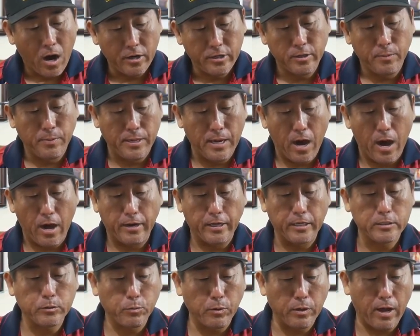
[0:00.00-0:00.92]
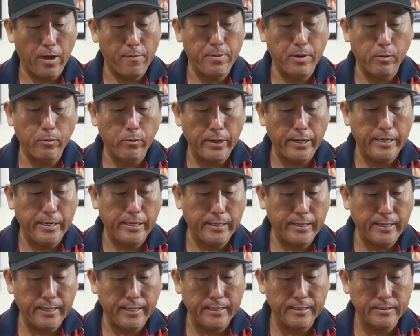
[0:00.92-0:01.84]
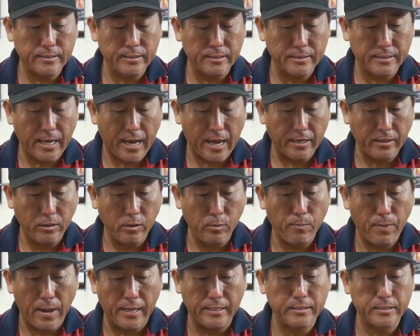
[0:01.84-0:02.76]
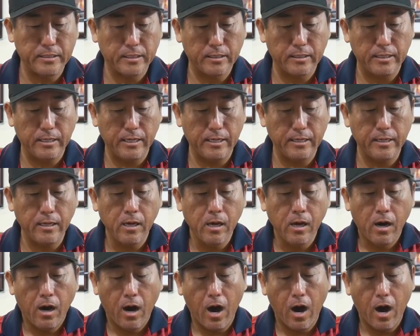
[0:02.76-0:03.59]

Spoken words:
To be honest, what I've been reading is that you basically,